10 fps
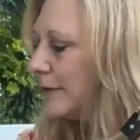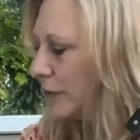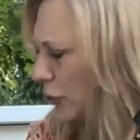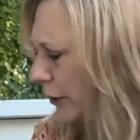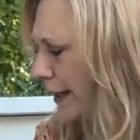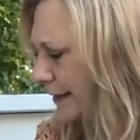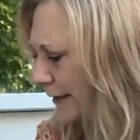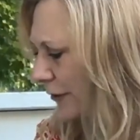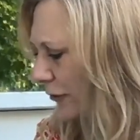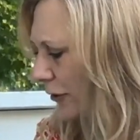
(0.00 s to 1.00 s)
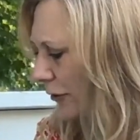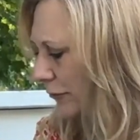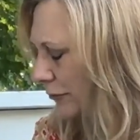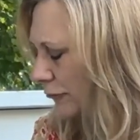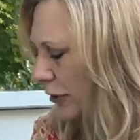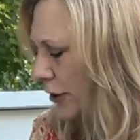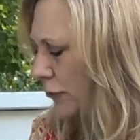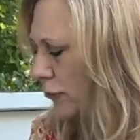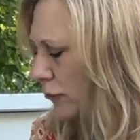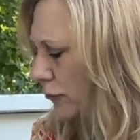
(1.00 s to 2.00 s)
Good idea, girl. I
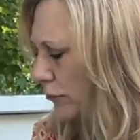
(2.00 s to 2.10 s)
know.